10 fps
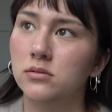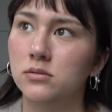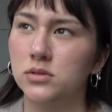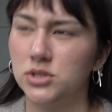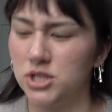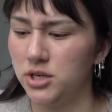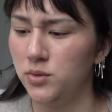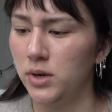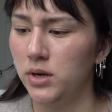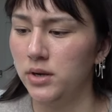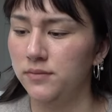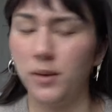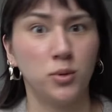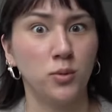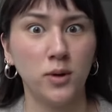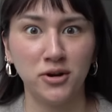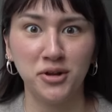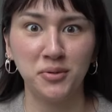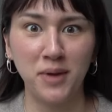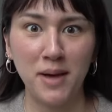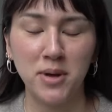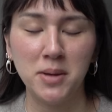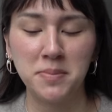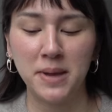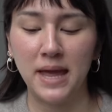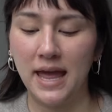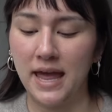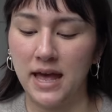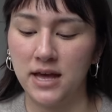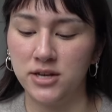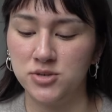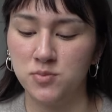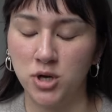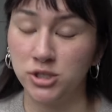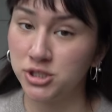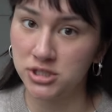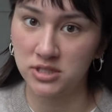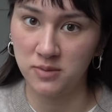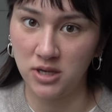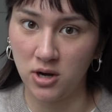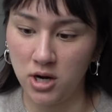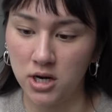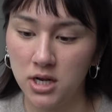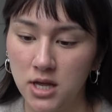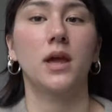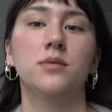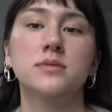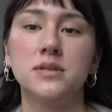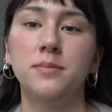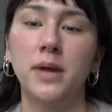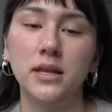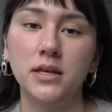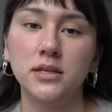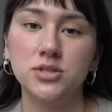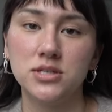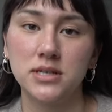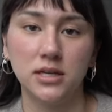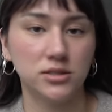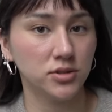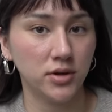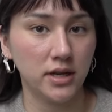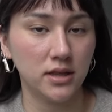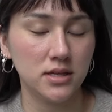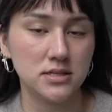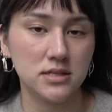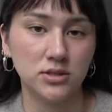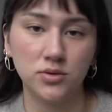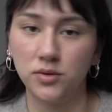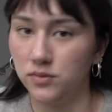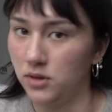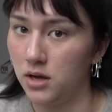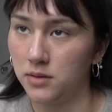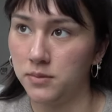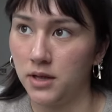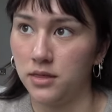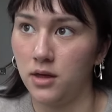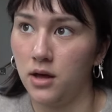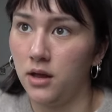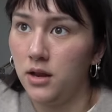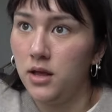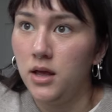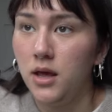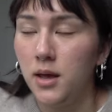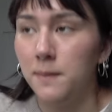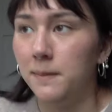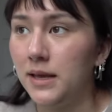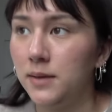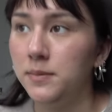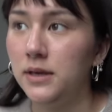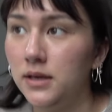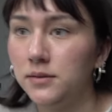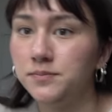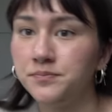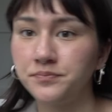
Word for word: or January? February wrap-up and March TBR. I was debating just integrating this into a vlog, but I thought maybe